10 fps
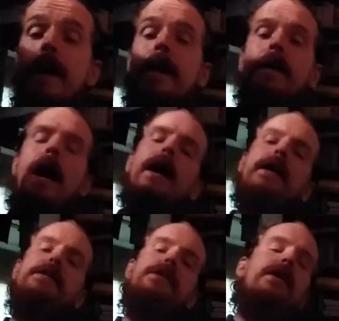yeah, it
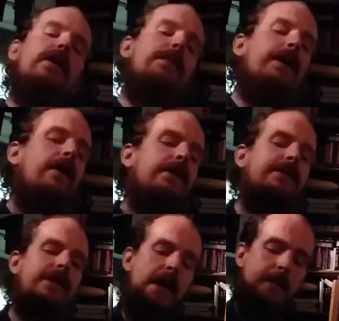gets you there, but it
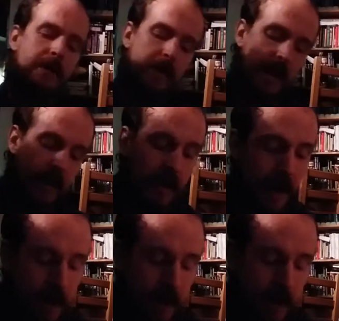causes damage getting you there, and